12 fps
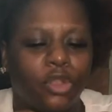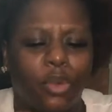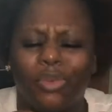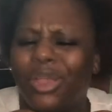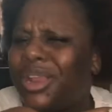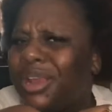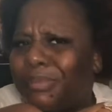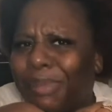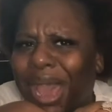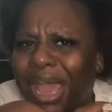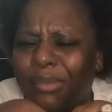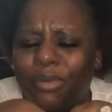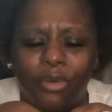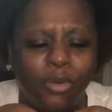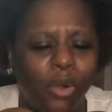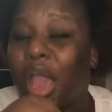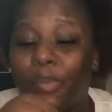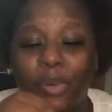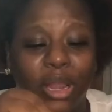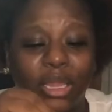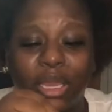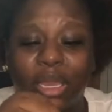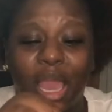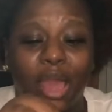reading the Bible. I probably
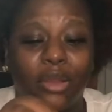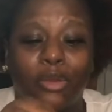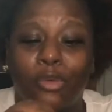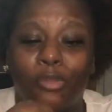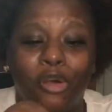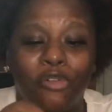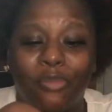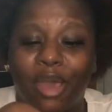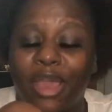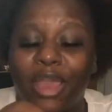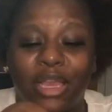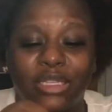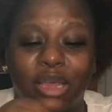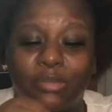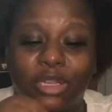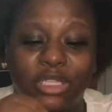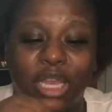can count it on both my hands how many